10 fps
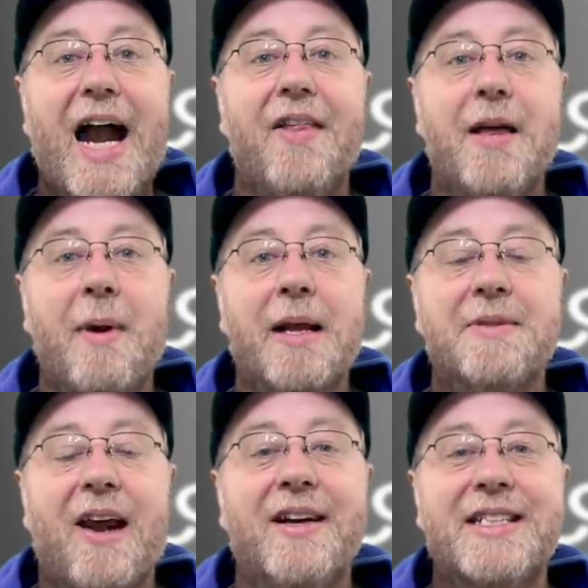Hey there, my name's
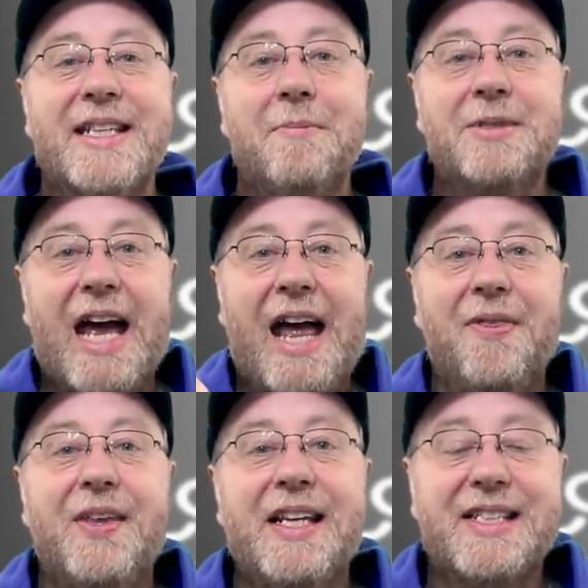Gary Sims
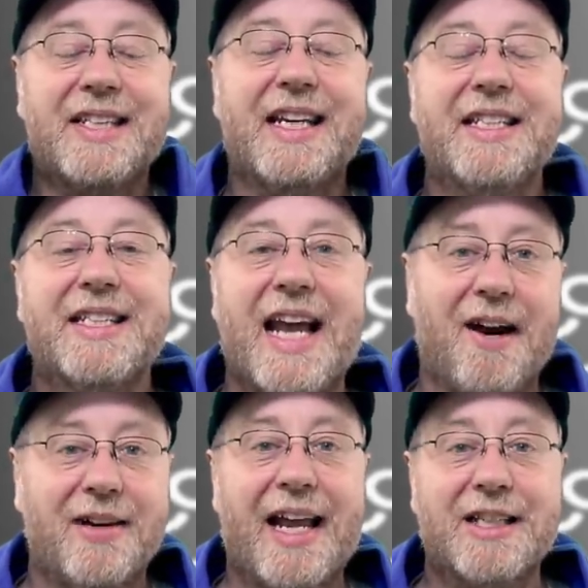and this is
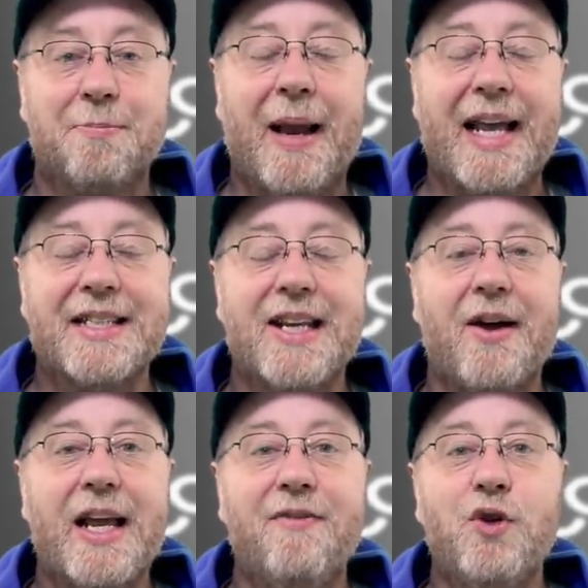Gary Explains.
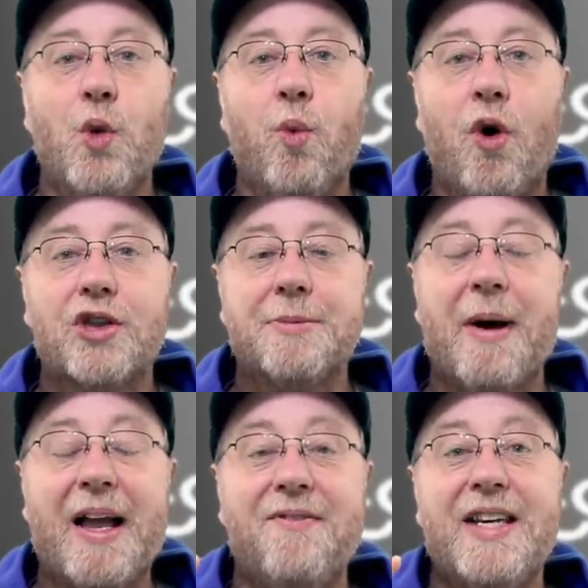Now, if you watched
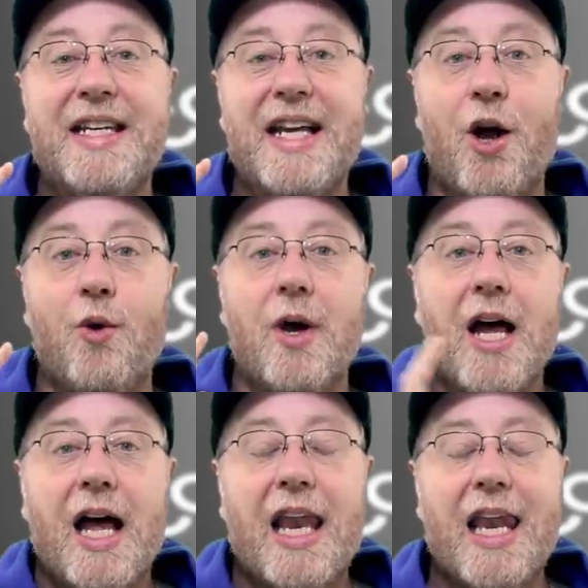my video
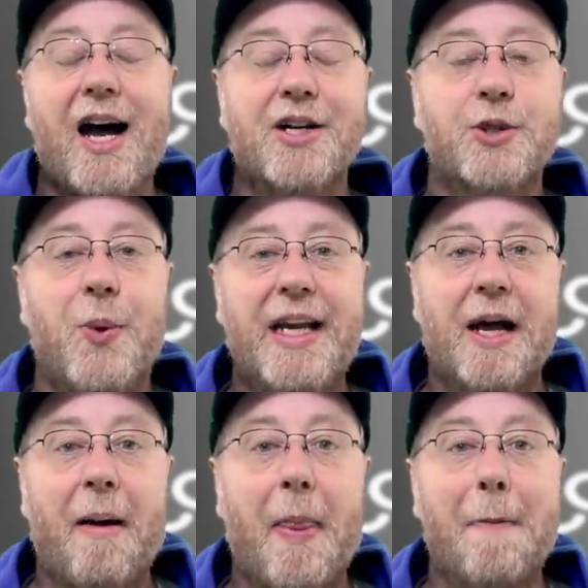last week
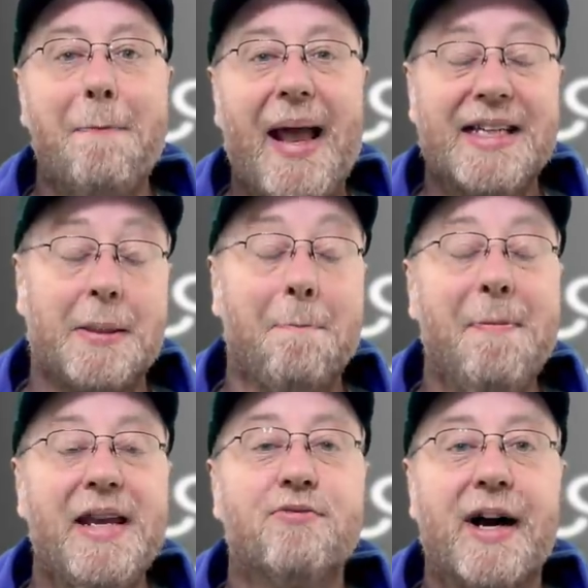about the best
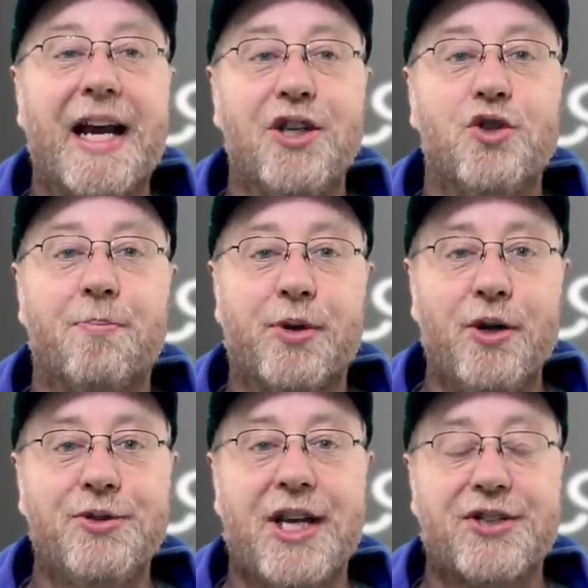mid-range
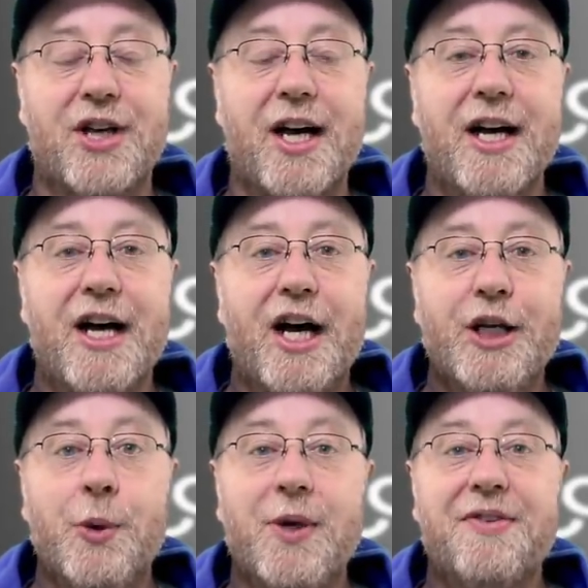processor,
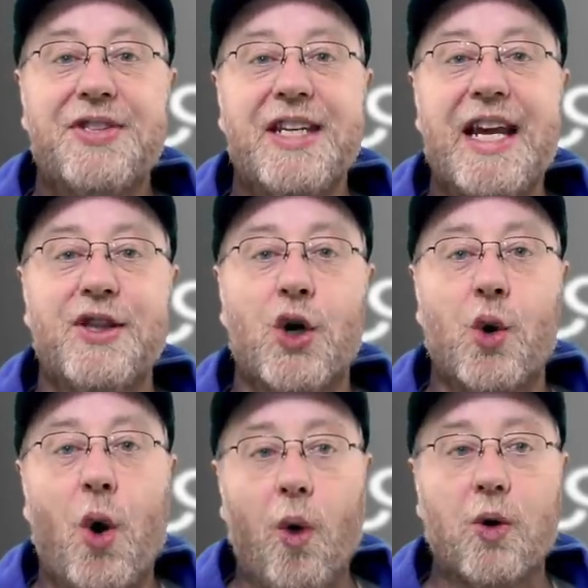you would have seen
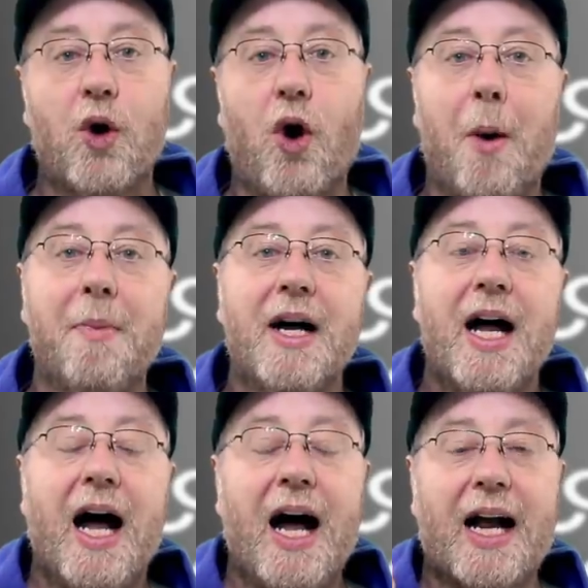that Qualcomm
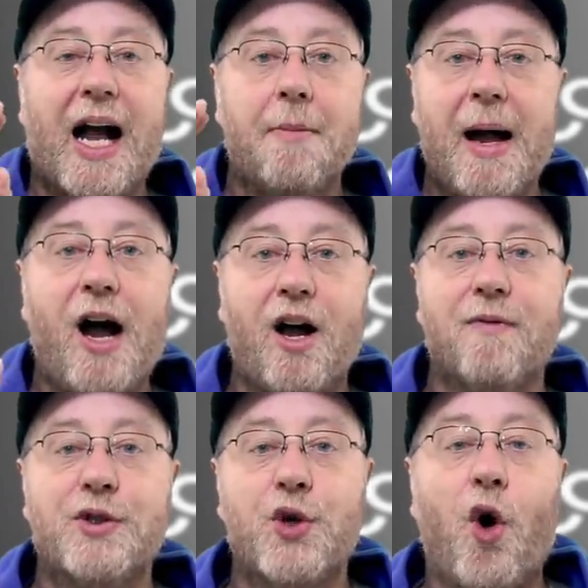uh, come out at
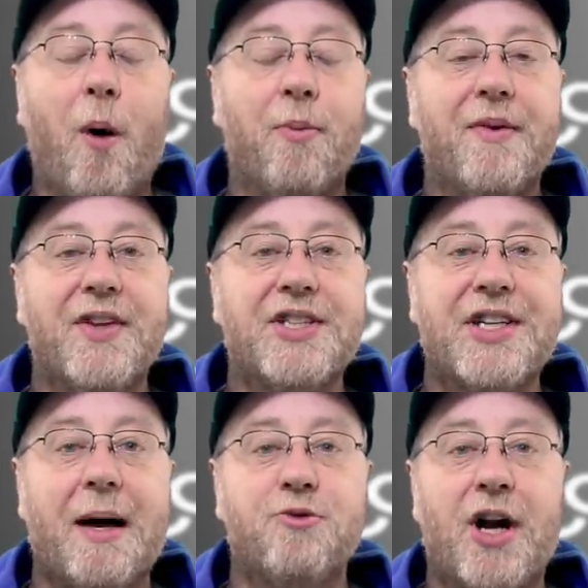the top with the
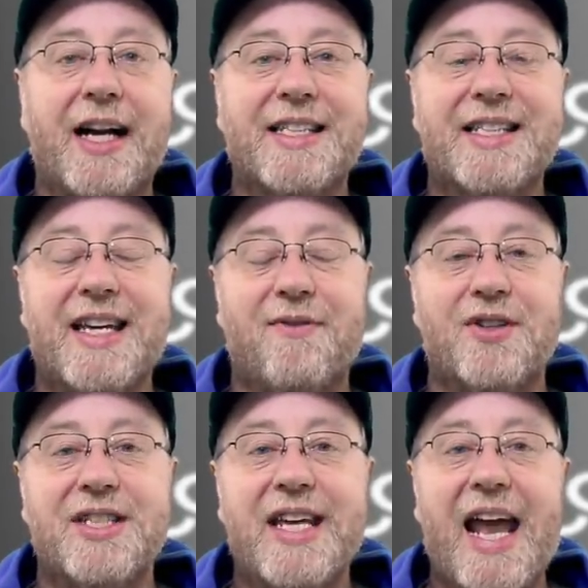Snapdragon
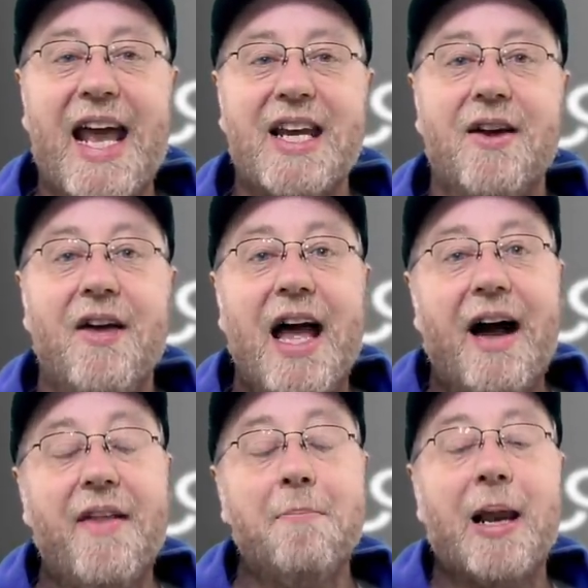seven ten,
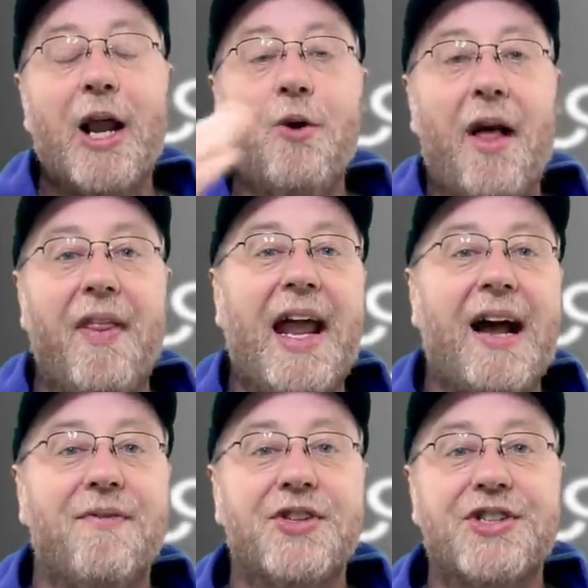and then below that they
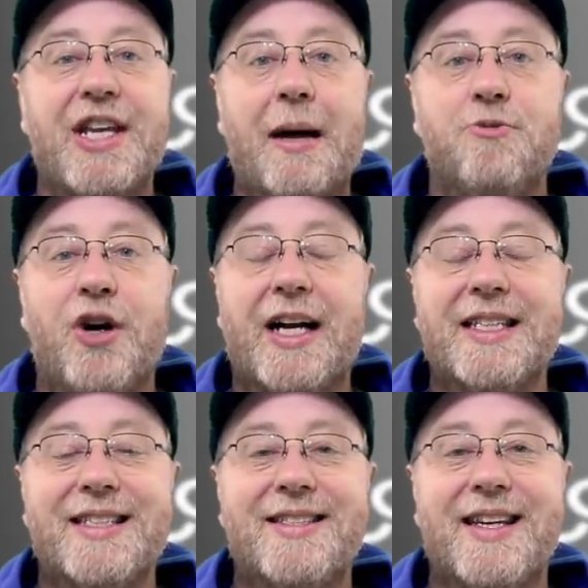have the
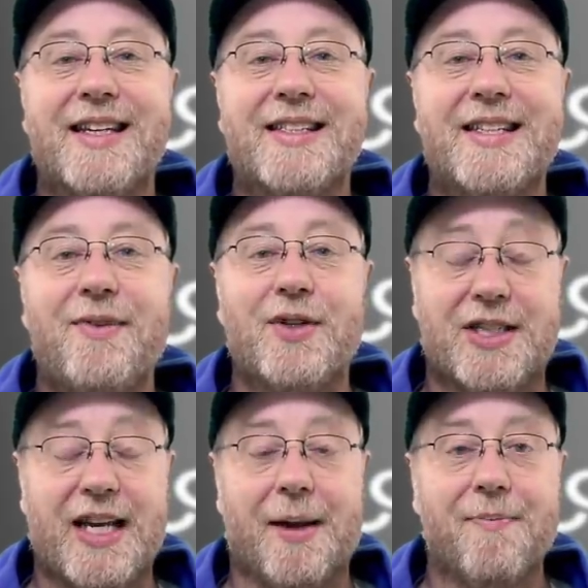Snapdragon six
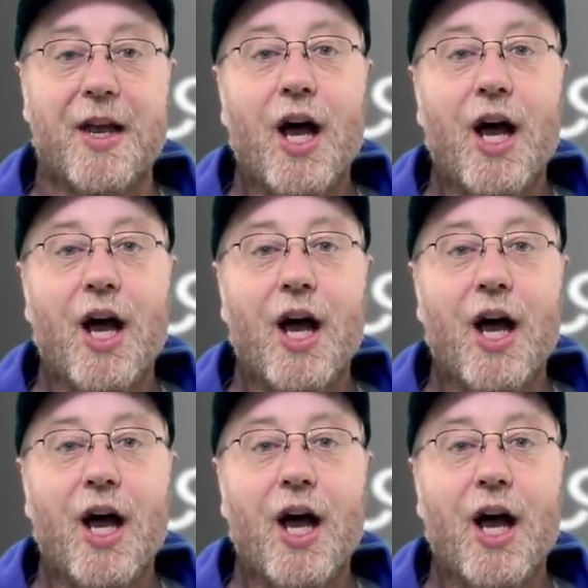seventy.